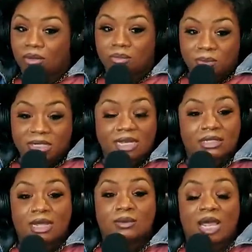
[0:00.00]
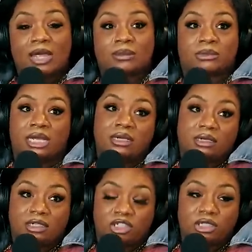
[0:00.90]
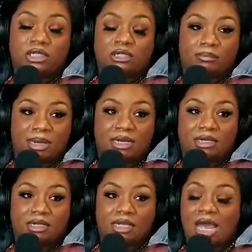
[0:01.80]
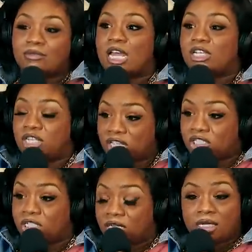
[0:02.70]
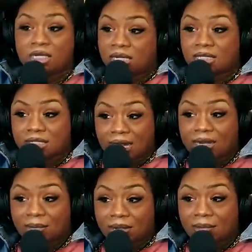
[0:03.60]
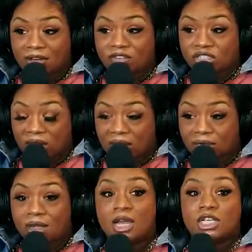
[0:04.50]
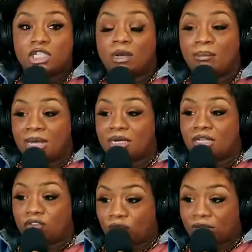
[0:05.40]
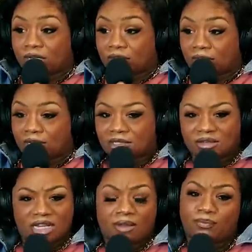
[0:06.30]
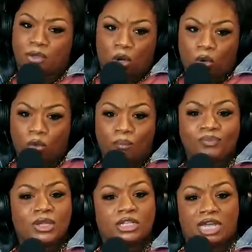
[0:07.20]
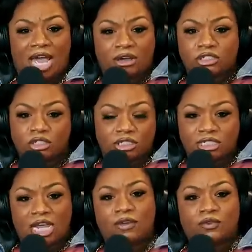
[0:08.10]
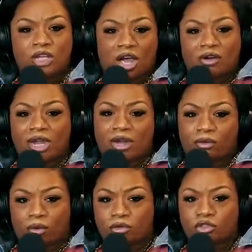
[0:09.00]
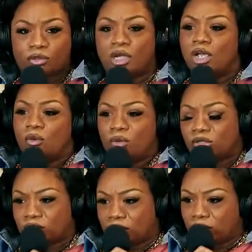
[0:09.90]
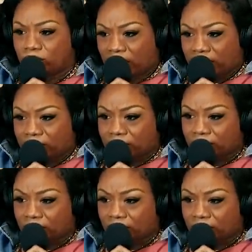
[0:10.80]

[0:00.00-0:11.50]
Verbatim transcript: But they, they were like, technically, she didn't abandon the kid. I was like, yes, she did. These kids did not come out of my vagina. She abandoned these fucking kids. And they was like, no, the house looks safe. Y'all got grocery. We'll see you later.